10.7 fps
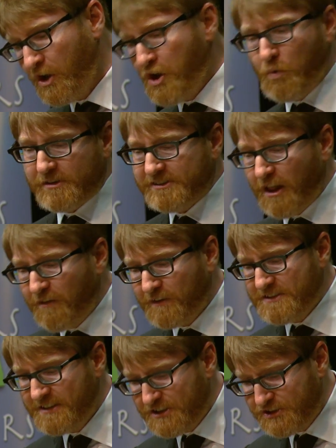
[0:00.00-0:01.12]
We're
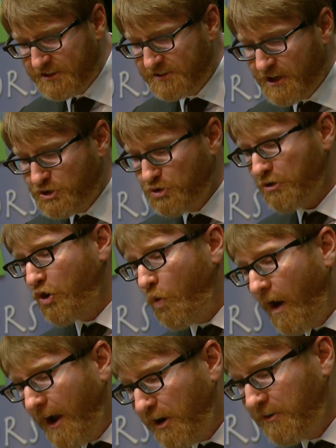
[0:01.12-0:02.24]
self-conditioned to
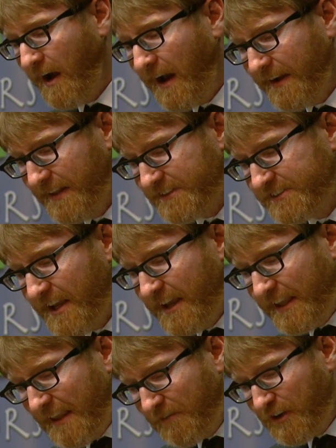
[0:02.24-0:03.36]
require an audience,
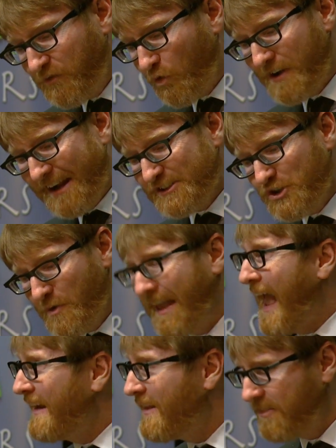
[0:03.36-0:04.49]
even if we're not doing
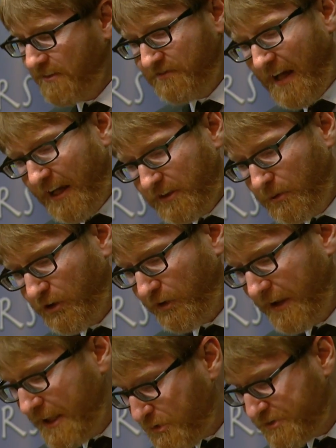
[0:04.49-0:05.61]
anything valuable or
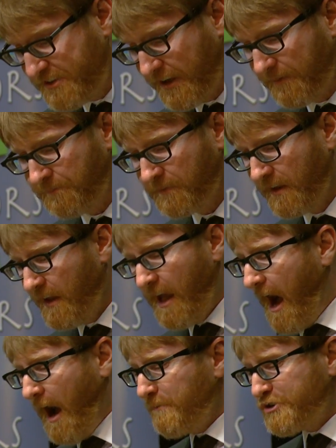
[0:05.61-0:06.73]
interesting.
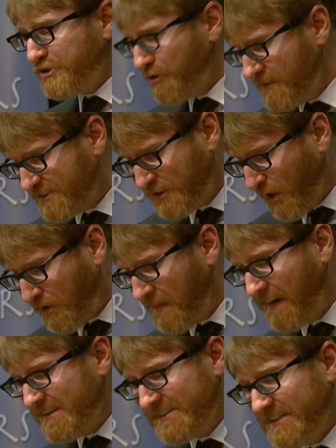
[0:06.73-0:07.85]
I'm sure this started in the
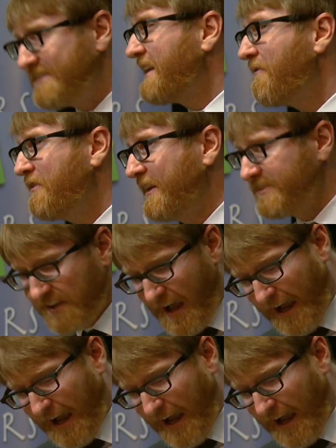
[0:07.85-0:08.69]
nineteen seventies.